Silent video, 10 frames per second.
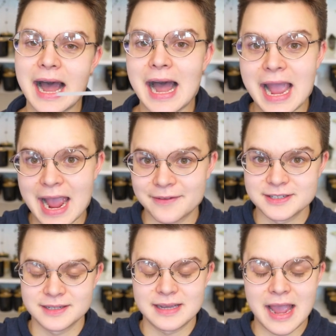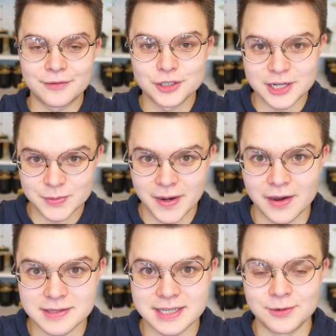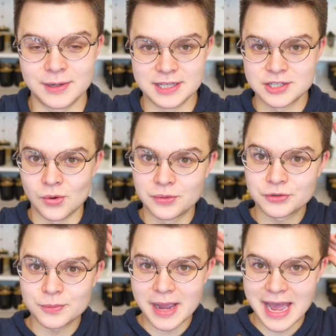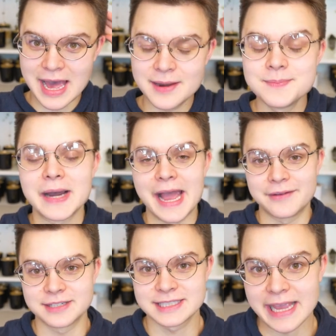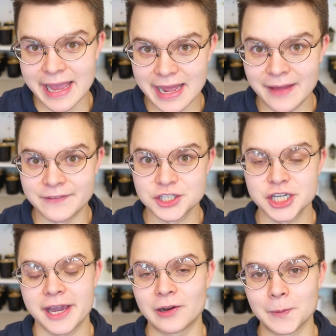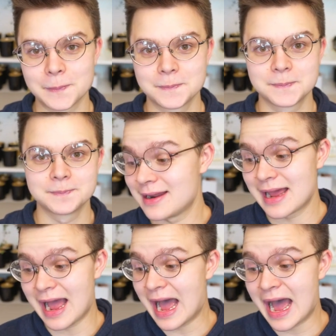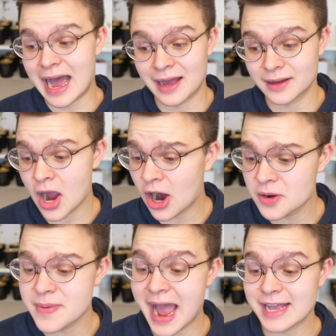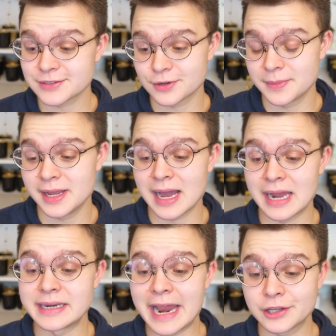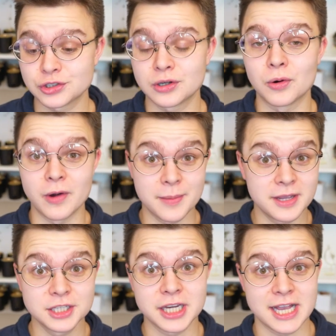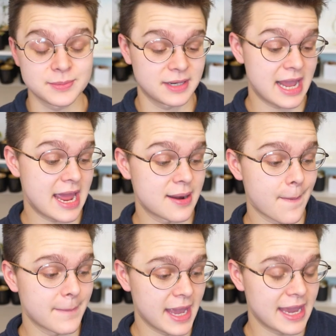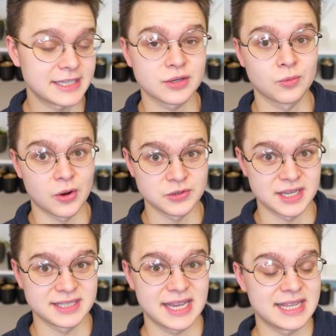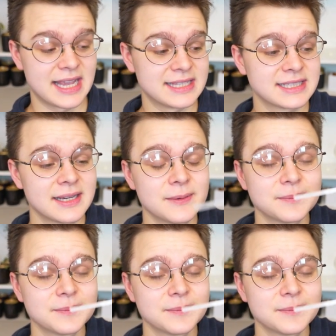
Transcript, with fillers: I have to have transparency. When it's going through my head, I have to say it on this channel. Uh, hard pass for me on natural Arabian jasmine and baies roses. It, it's